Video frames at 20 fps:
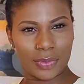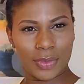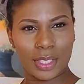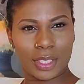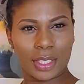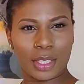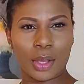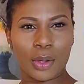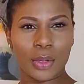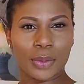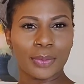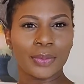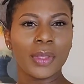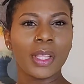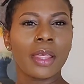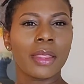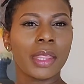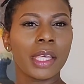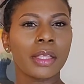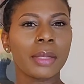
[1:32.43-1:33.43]
So,
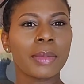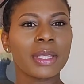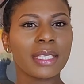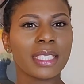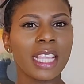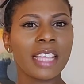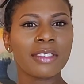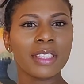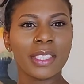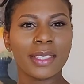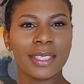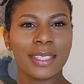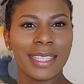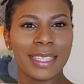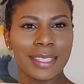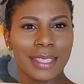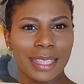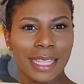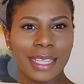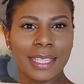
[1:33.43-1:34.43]
the number 7 on
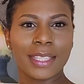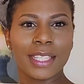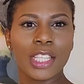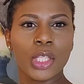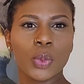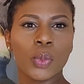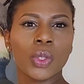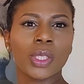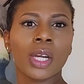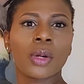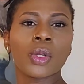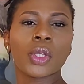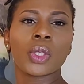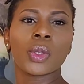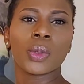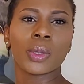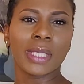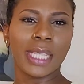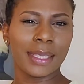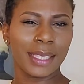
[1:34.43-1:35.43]
today's list is what I'll
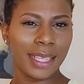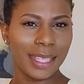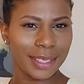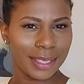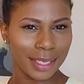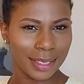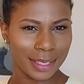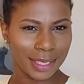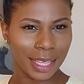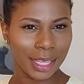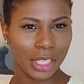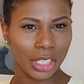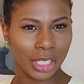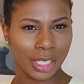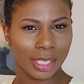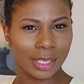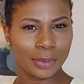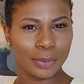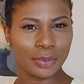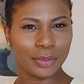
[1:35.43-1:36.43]
call an
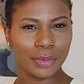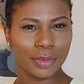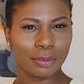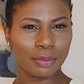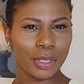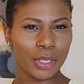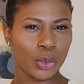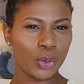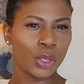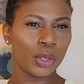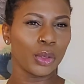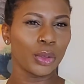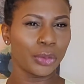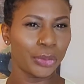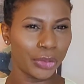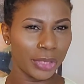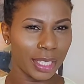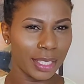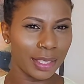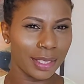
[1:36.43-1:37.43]
intersection between
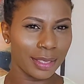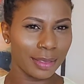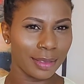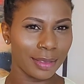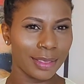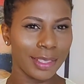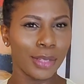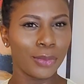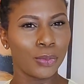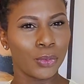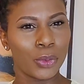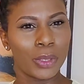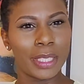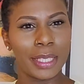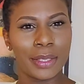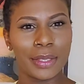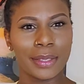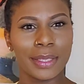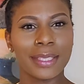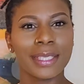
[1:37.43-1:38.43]
oriental and woody
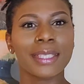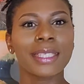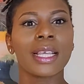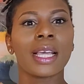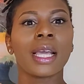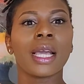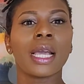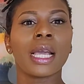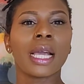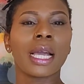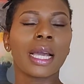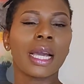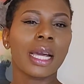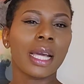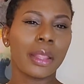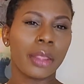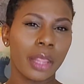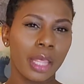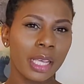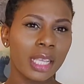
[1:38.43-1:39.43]
notes.
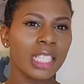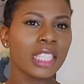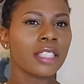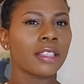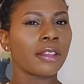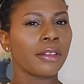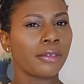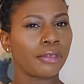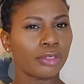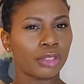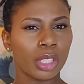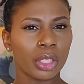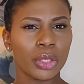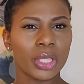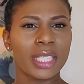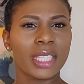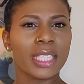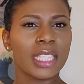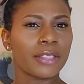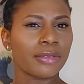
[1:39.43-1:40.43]
This
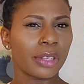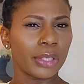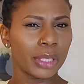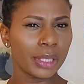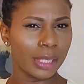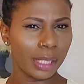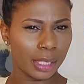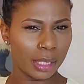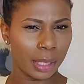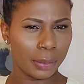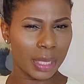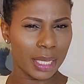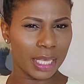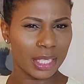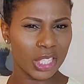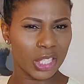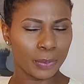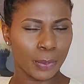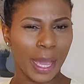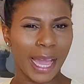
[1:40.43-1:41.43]
fragrance is very dynamic
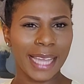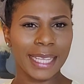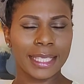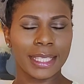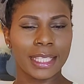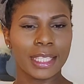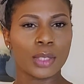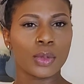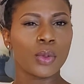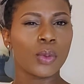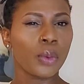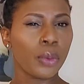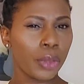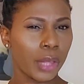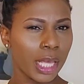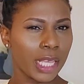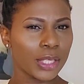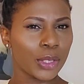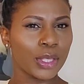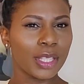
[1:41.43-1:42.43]
and spicy, all
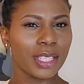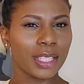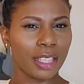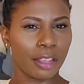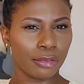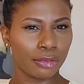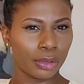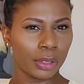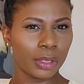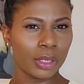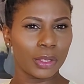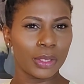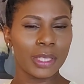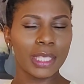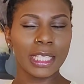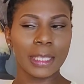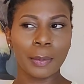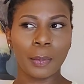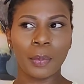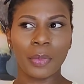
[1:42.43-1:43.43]
thanks to the saffron
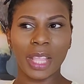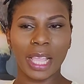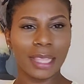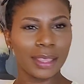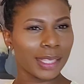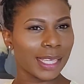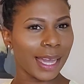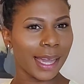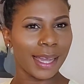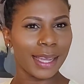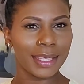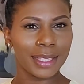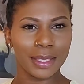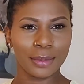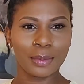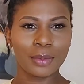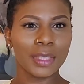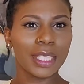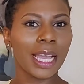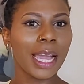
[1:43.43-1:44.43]
notes. And guys,
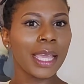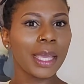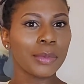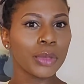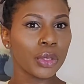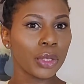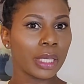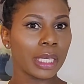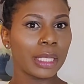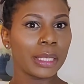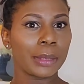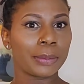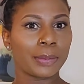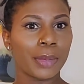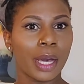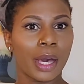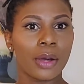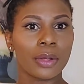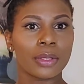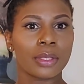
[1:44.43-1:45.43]
I am talking
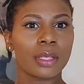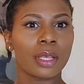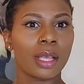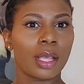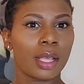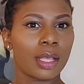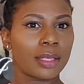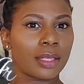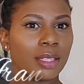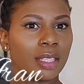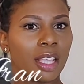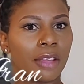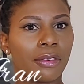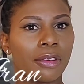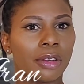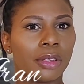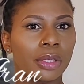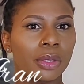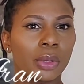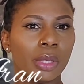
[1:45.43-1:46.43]
about
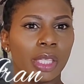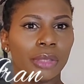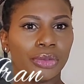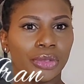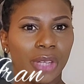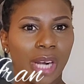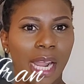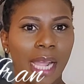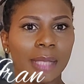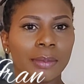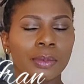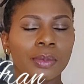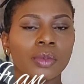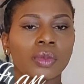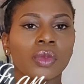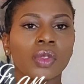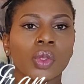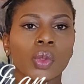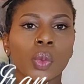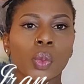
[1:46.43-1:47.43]
Saffarano Ivran,
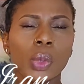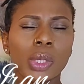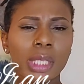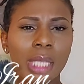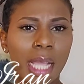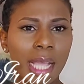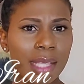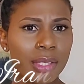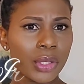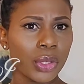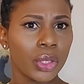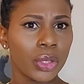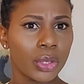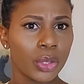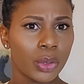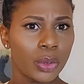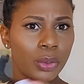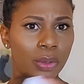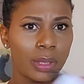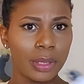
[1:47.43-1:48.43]
which has
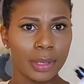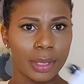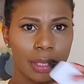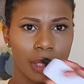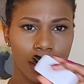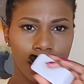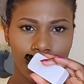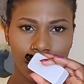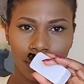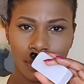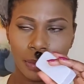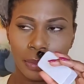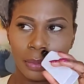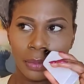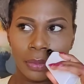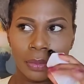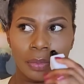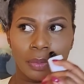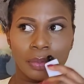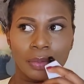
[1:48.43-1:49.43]
just 2 notes:
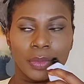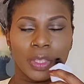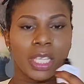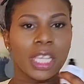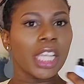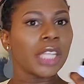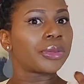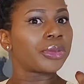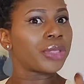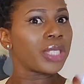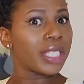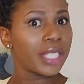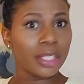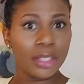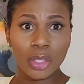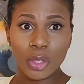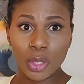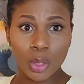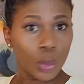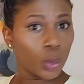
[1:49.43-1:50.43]
a
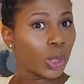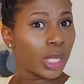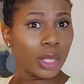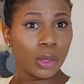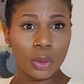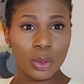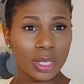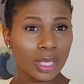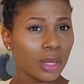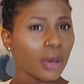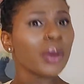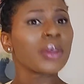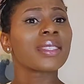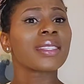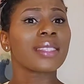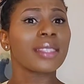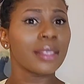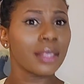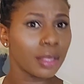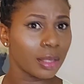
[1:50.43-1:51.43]
resinous woody note called
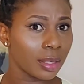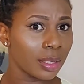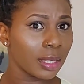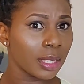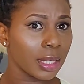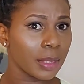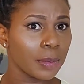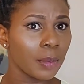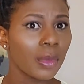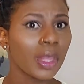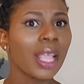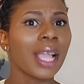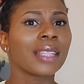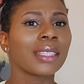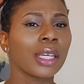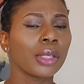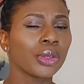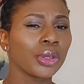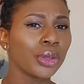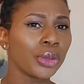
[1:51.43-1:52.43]
Sisters
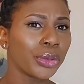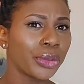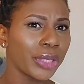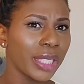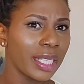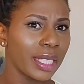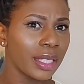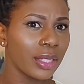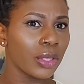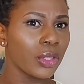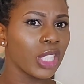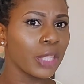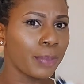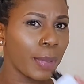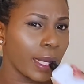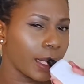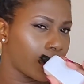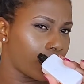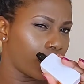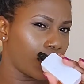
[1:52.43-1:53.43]
and an oriental
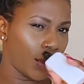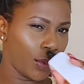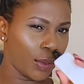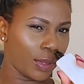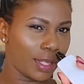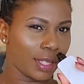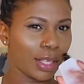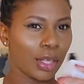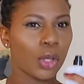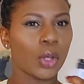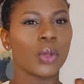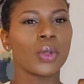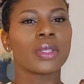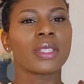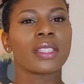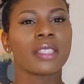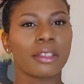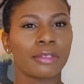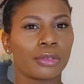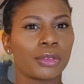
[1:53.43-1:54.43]
spicy note called
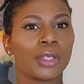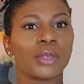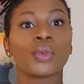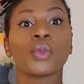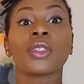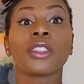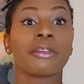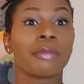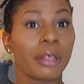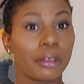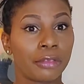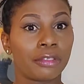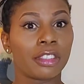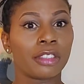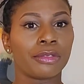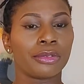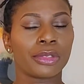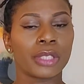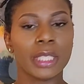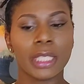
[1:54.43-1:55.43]
Saffron, one of my
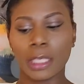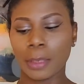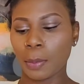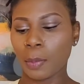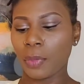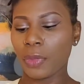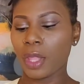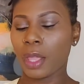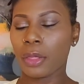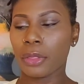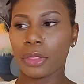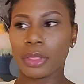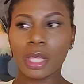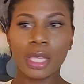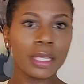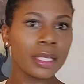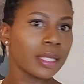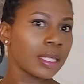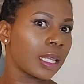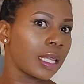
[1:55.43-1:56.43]
favorites.
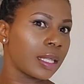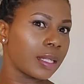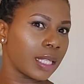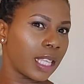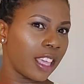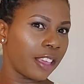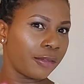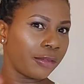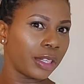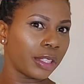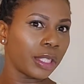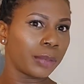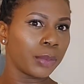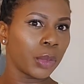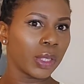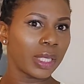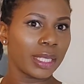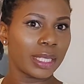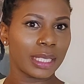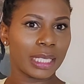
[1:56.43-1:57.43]
This is a very
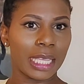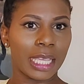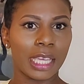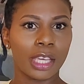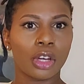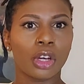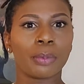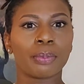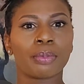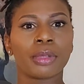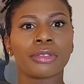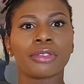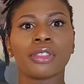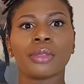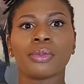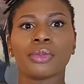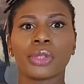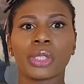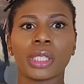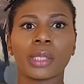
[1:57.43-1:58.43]
modern take on
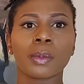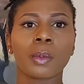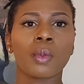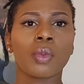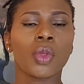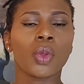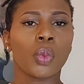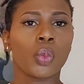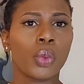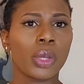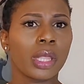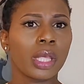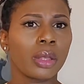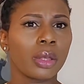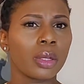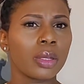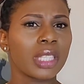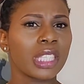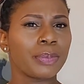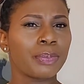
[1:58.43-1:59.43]
perfumery, with the
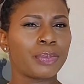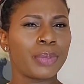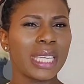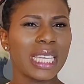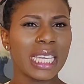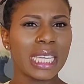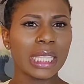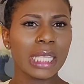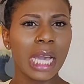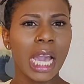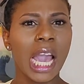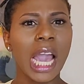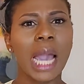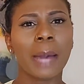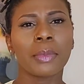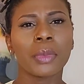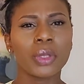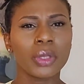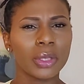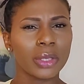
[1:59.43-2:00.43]
notes being
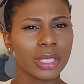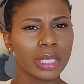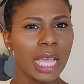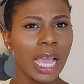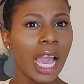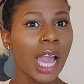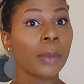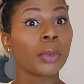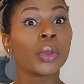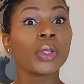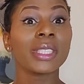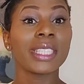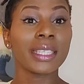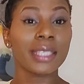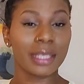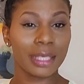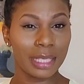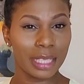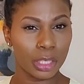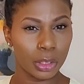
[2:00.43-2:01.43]

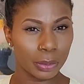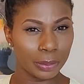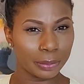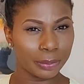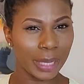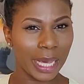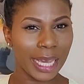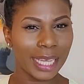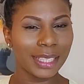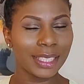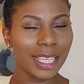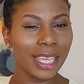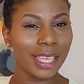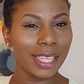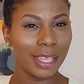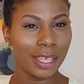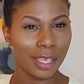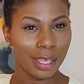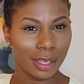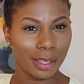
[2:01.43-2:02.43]
harmoniously combined,
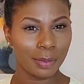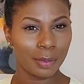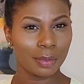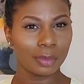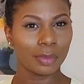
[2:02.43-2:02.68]
aka